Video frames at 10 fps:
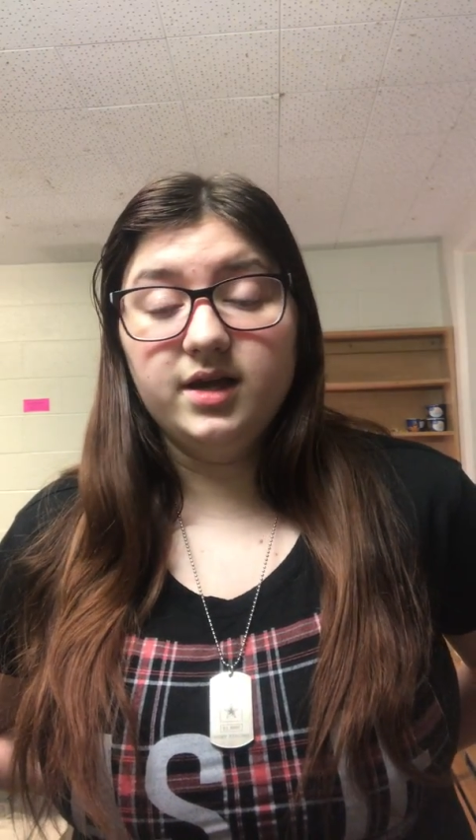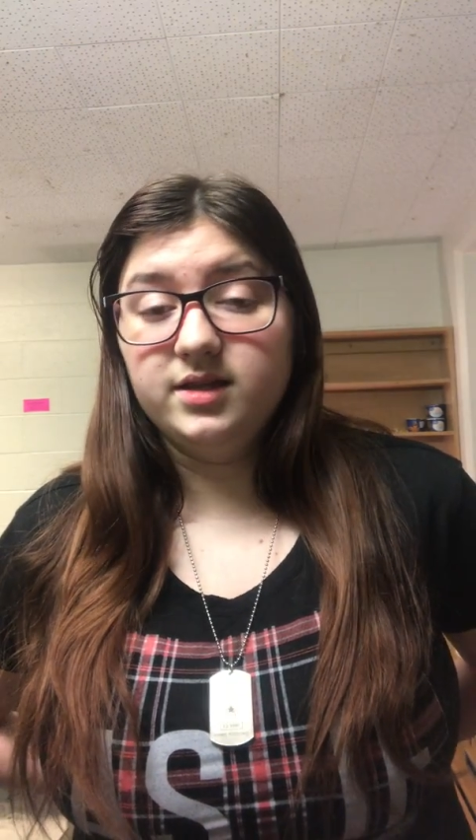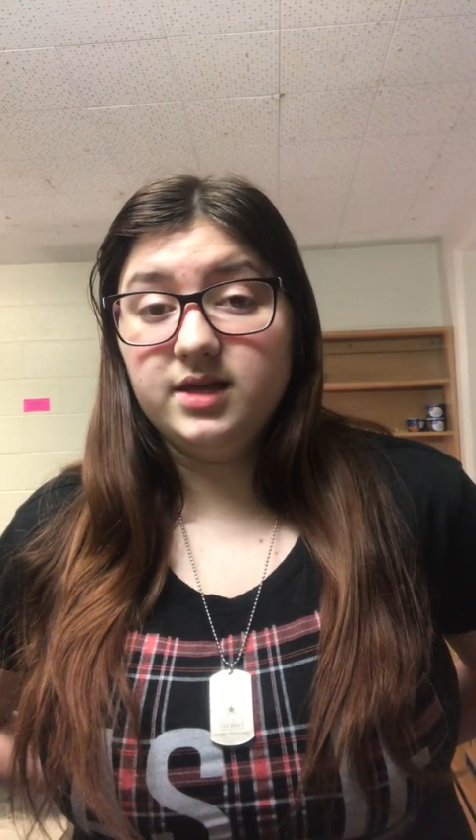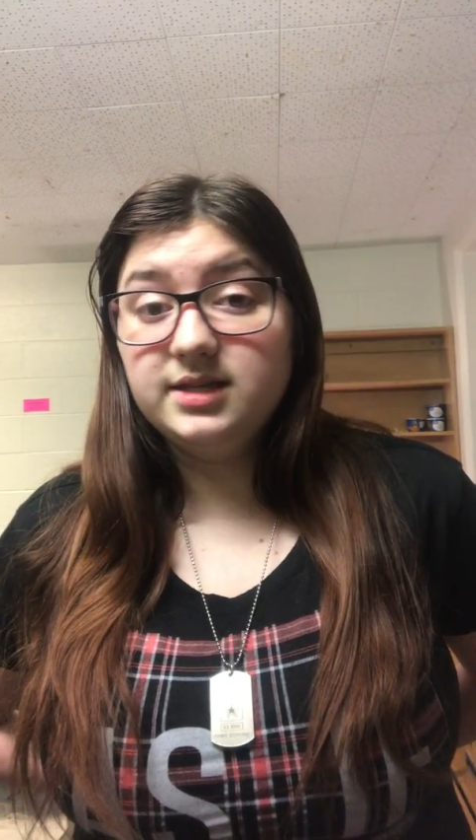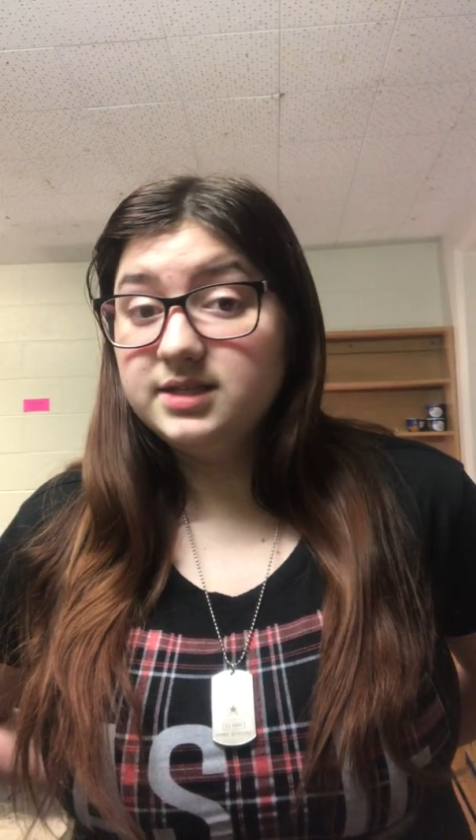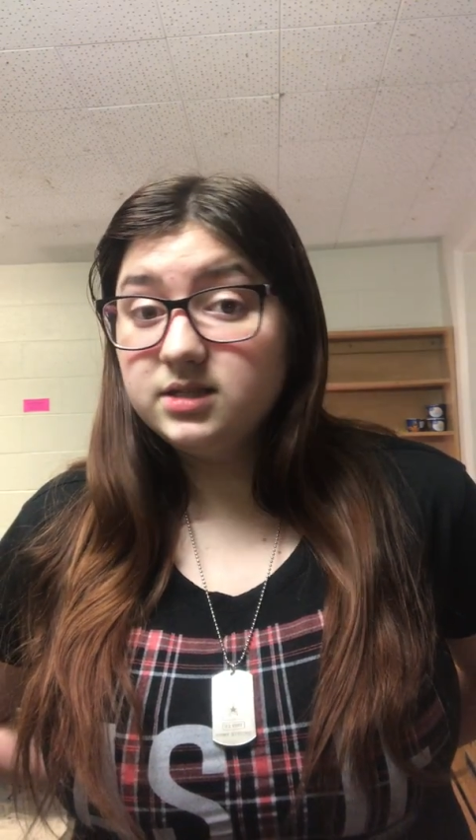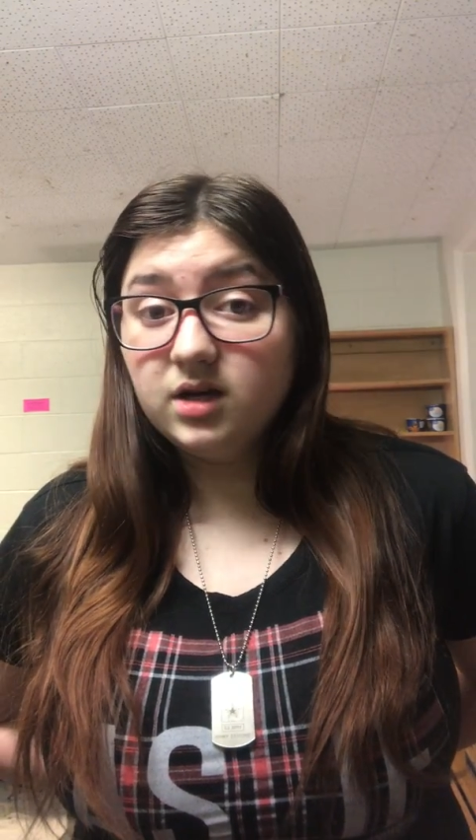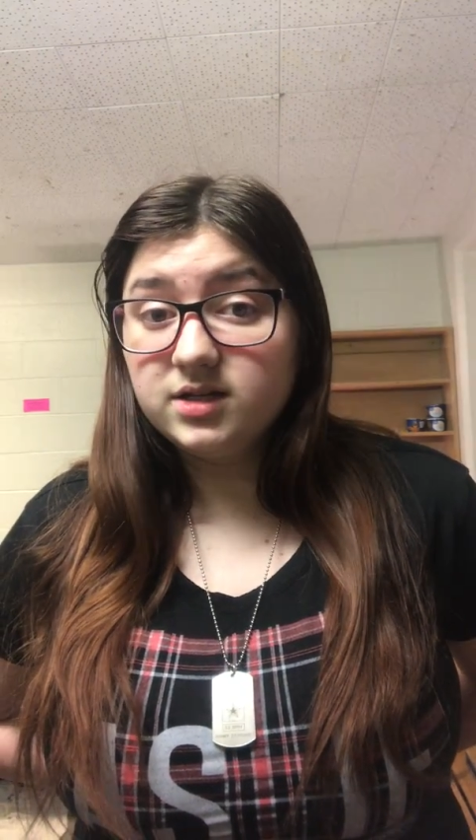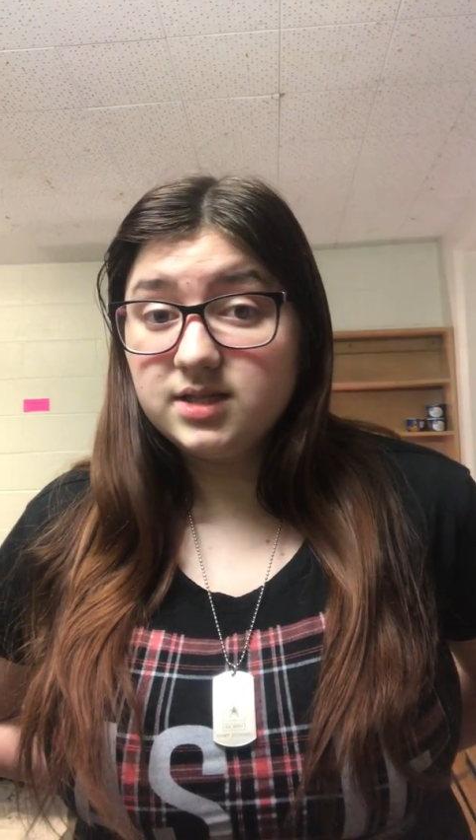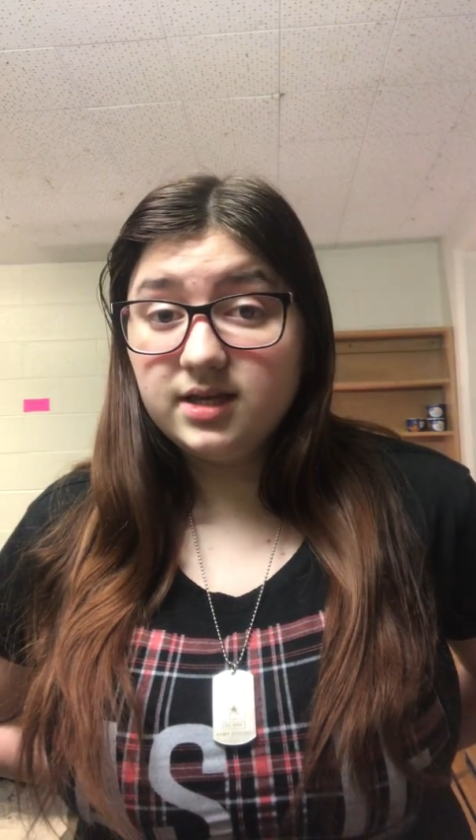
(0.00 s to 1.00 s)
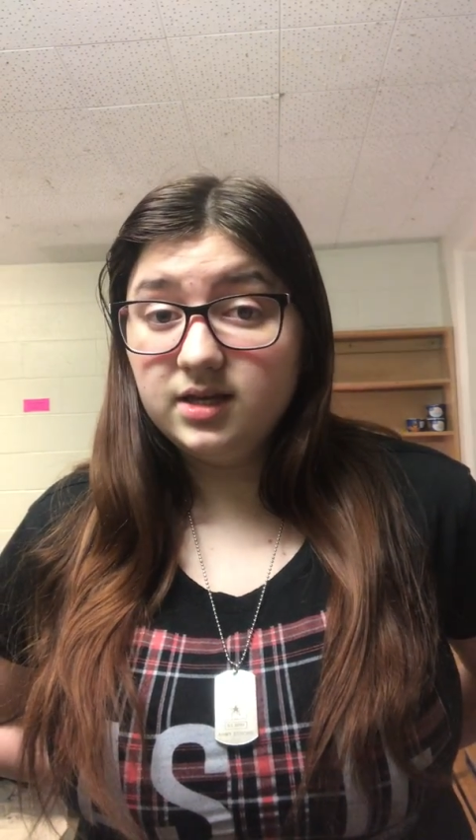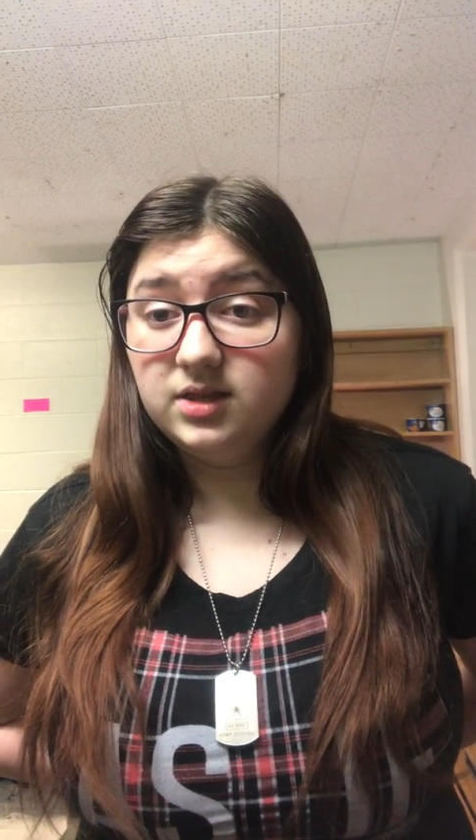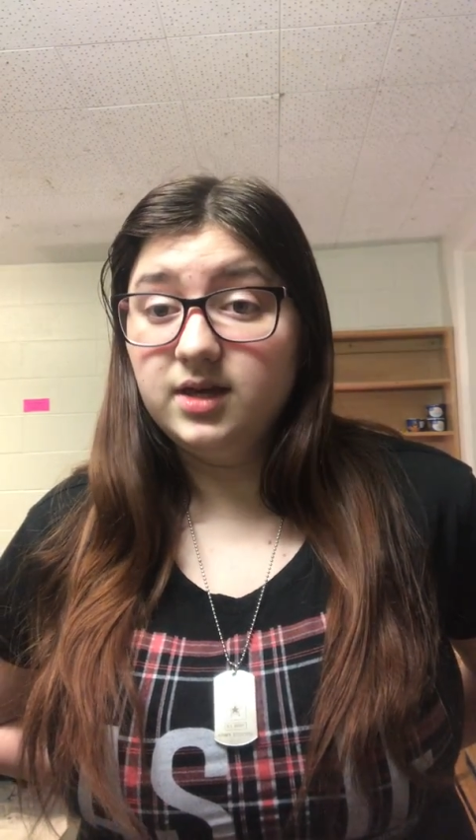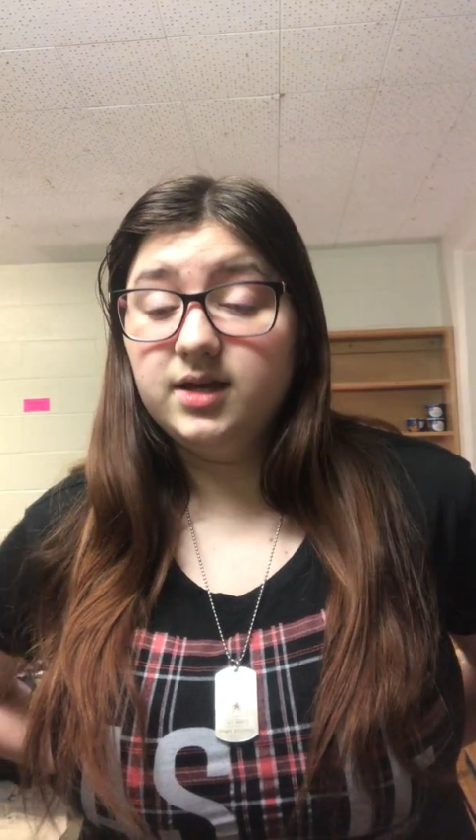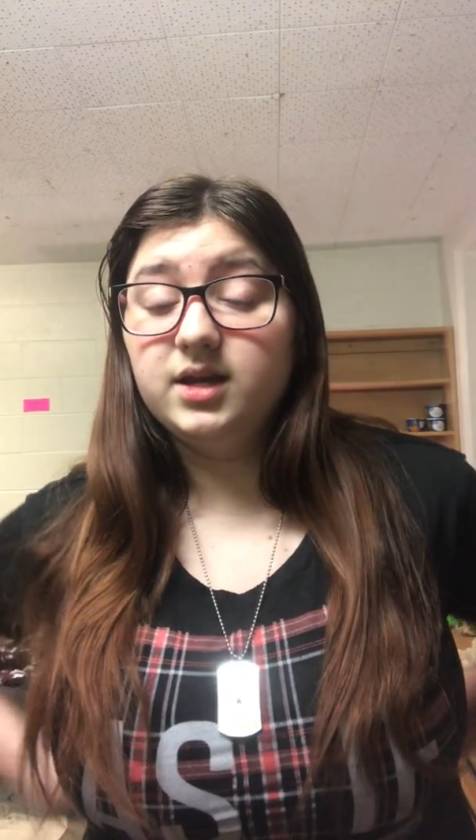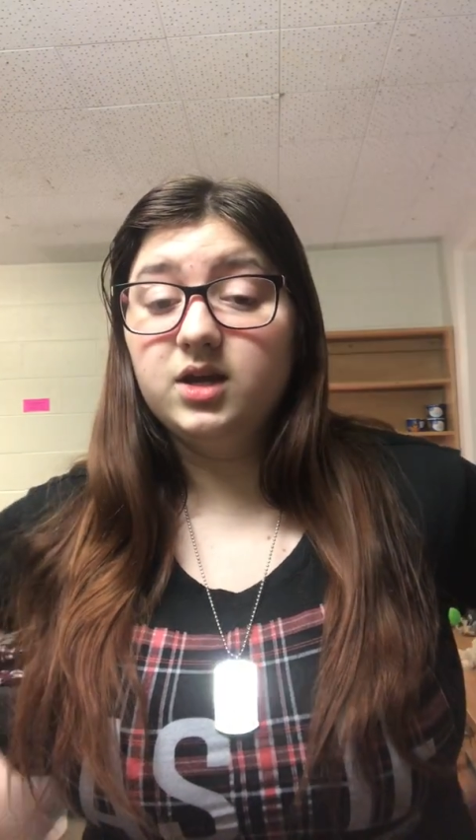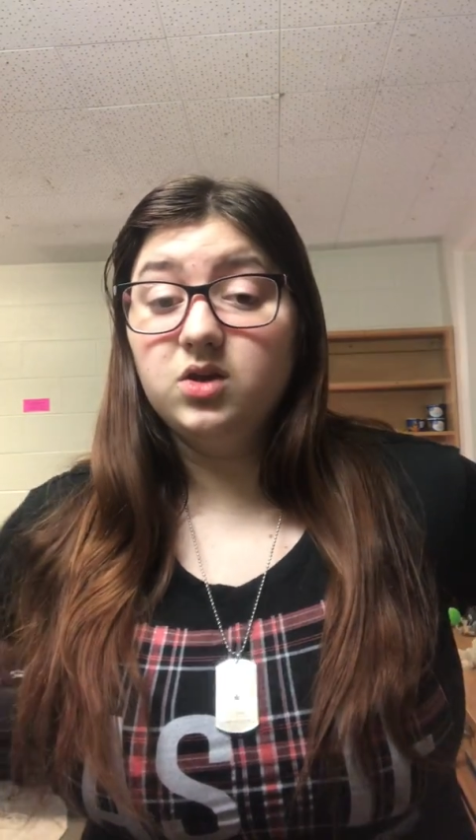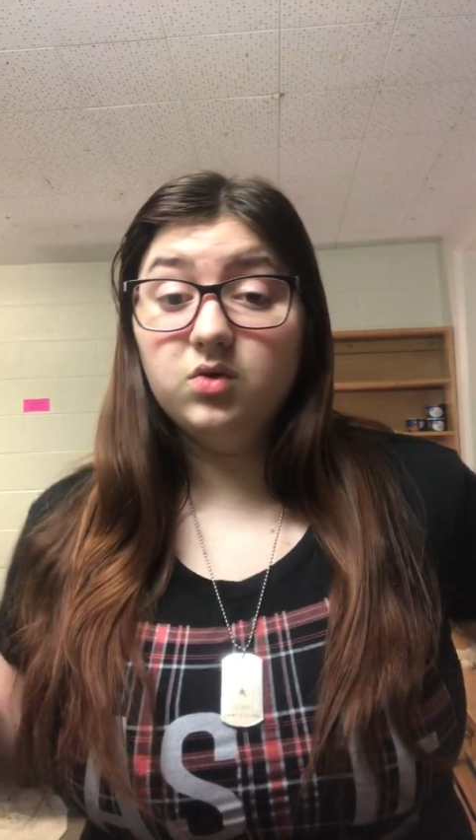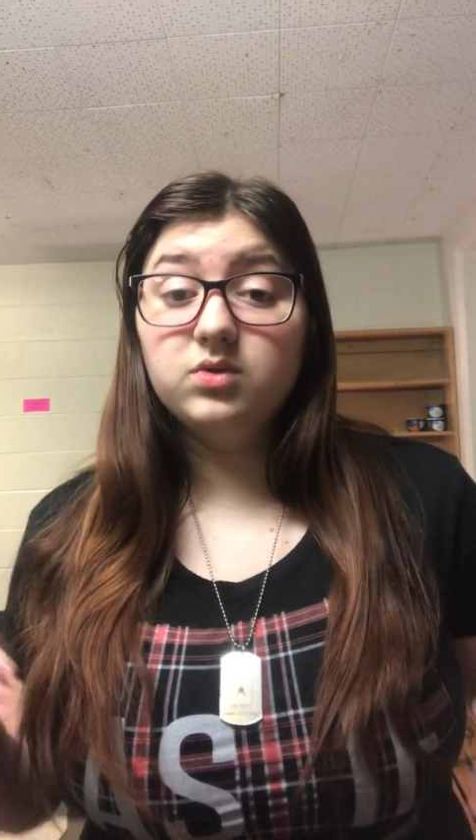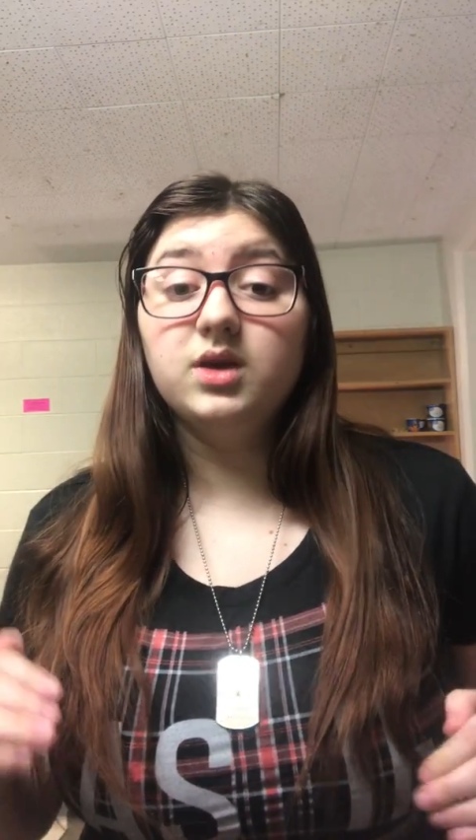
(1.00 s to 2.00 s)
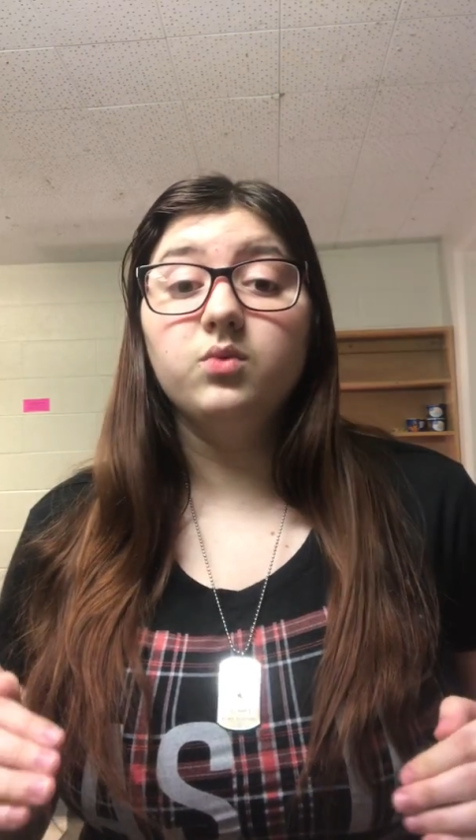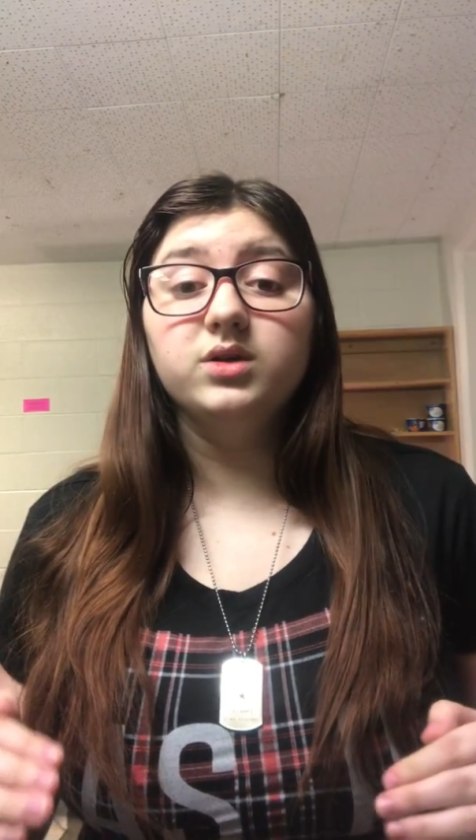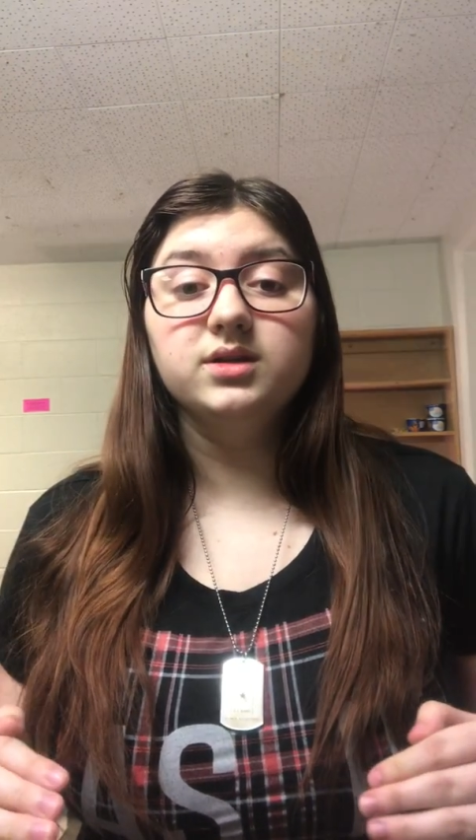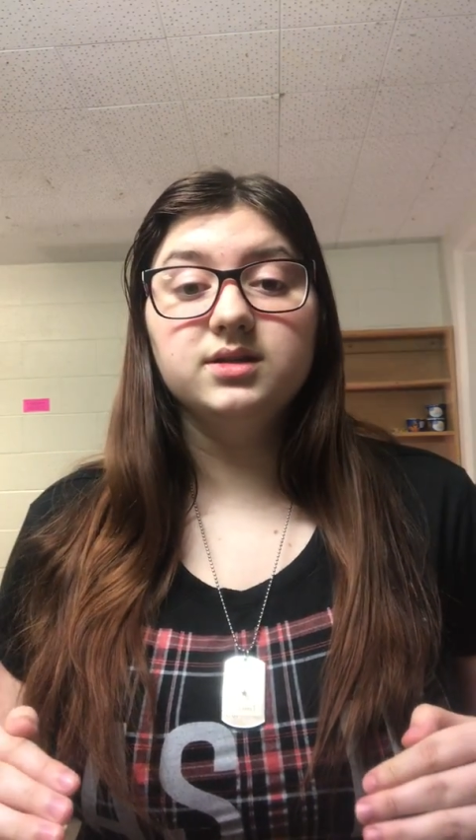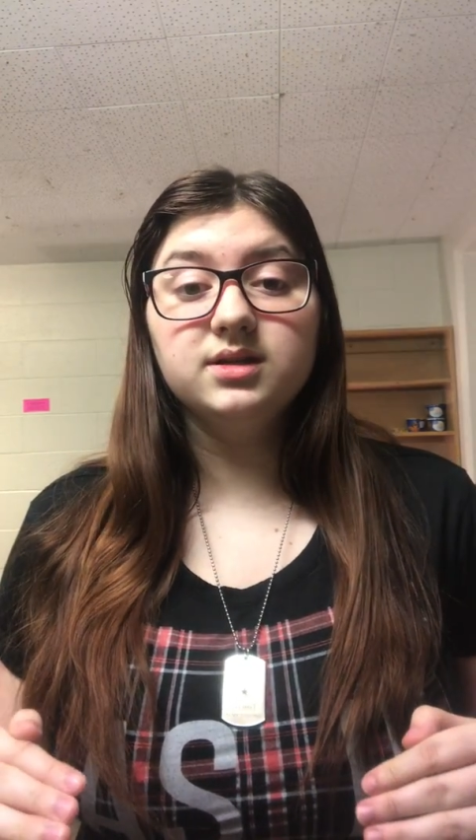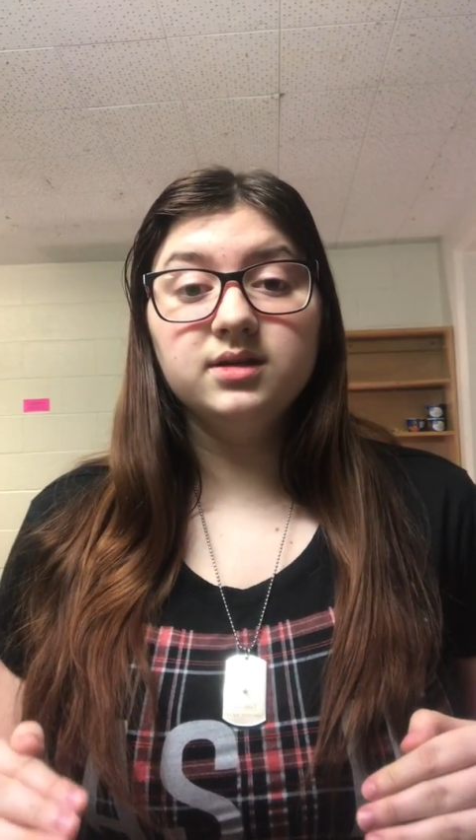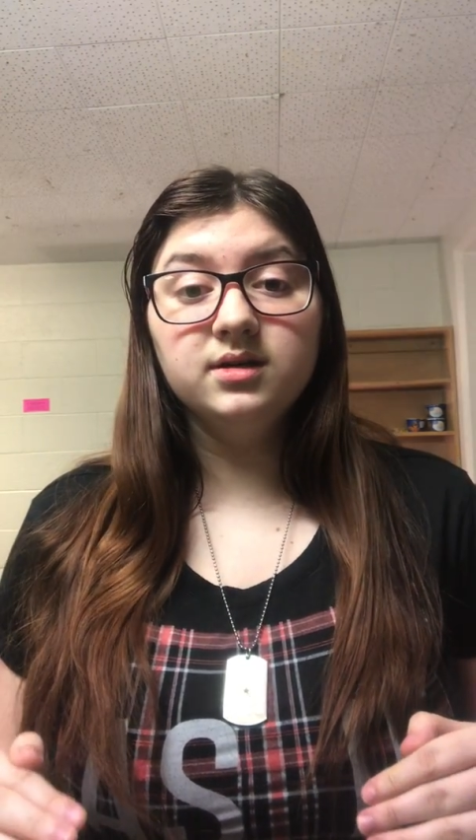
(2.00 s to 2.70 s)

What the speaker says: and they did not say anything, and I knew they wouldn't.